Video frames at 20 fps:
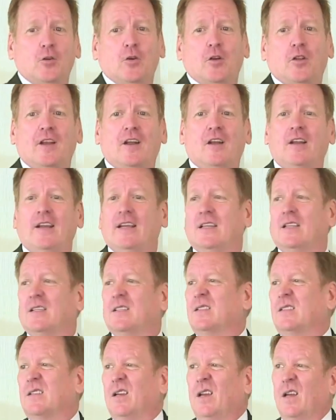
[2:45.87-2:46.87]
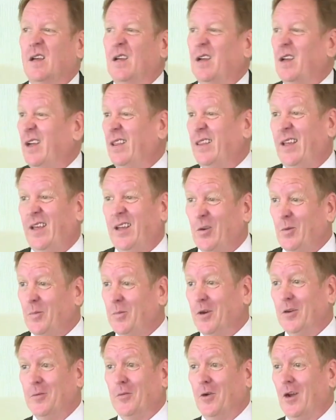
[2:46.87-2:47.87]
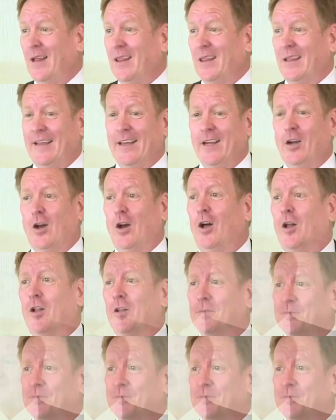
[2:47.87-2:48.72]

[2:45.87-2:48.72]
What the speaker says: there is and they don't burn brightly at all.